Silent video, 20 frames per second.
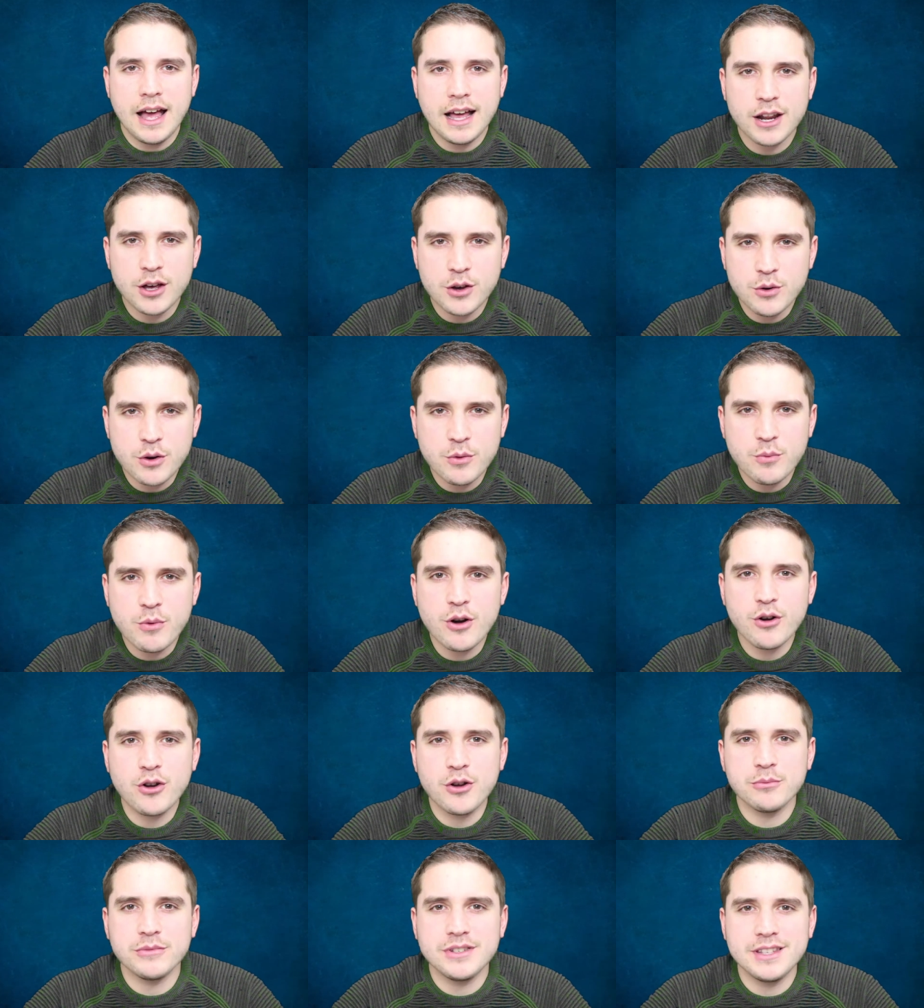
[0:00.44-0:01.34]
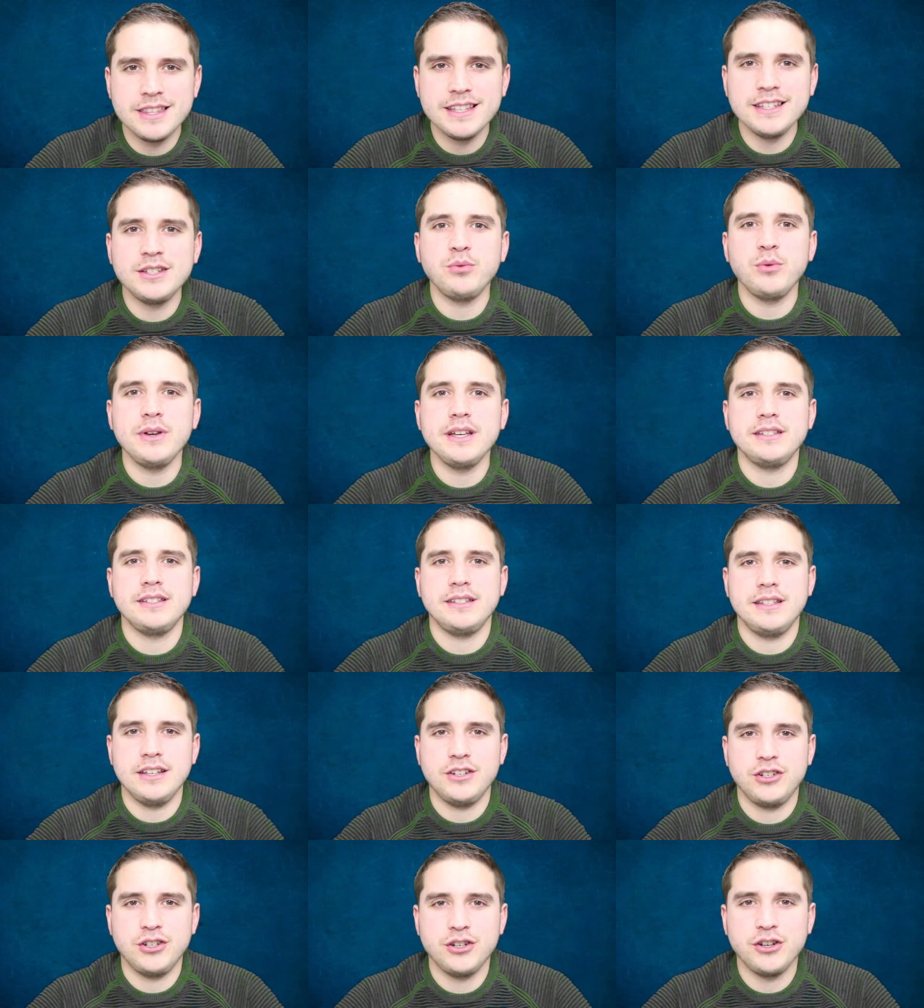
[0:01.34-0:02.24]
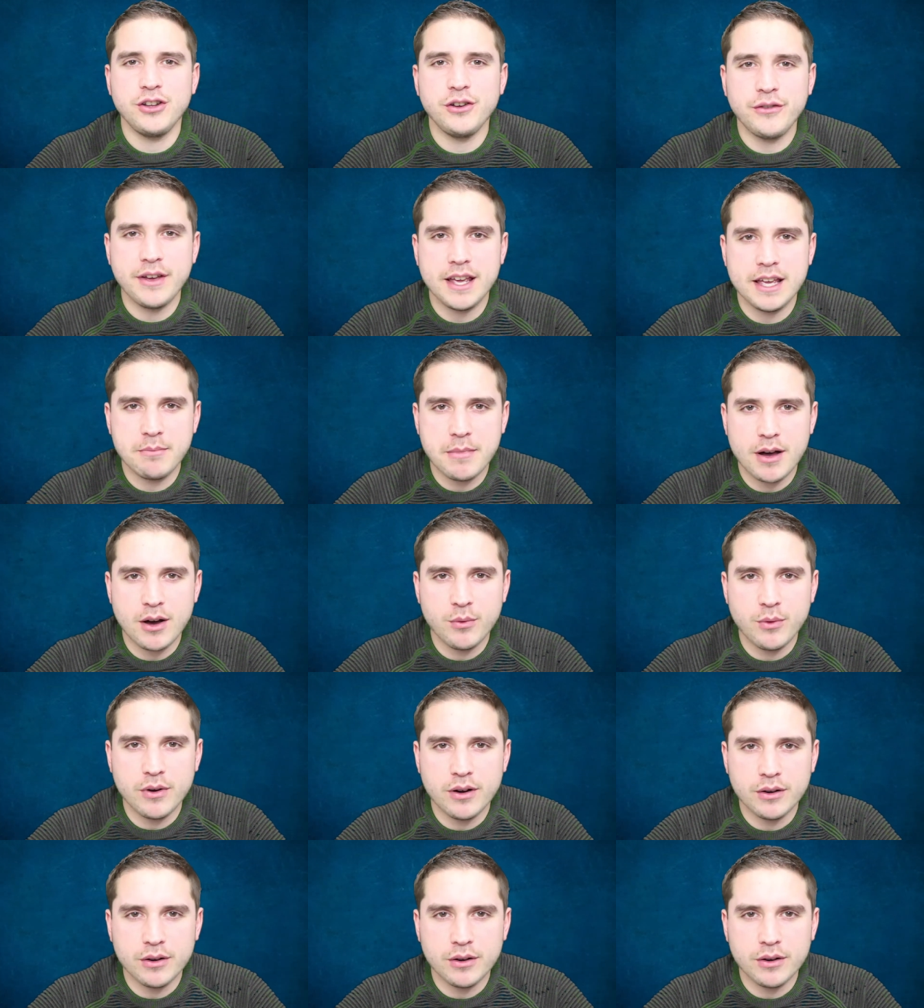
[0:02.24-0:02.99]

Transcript: Hello and welcome to this week's edition of Email